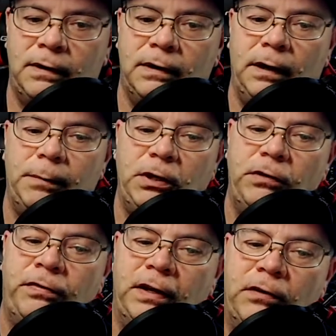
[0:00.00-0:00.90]
Yeah, I mean,
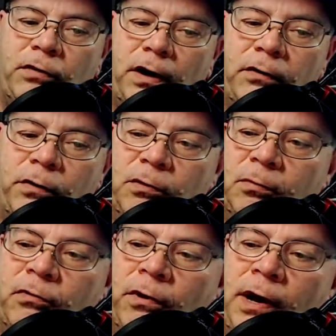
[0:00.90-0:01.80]
you've seen Tron toys
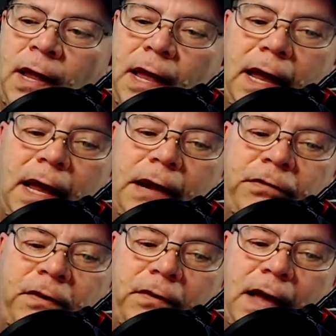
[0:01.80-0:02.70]
before, and I've
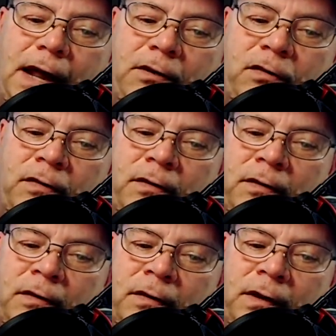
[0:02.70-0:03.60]
still got his
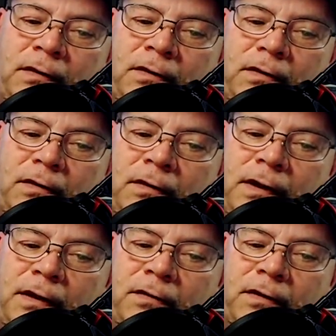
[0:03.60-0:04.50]

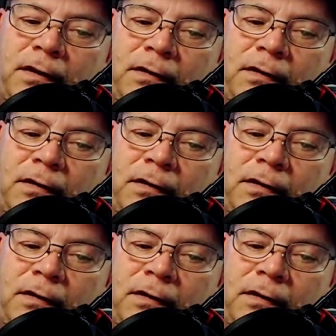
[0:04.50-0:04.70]
disc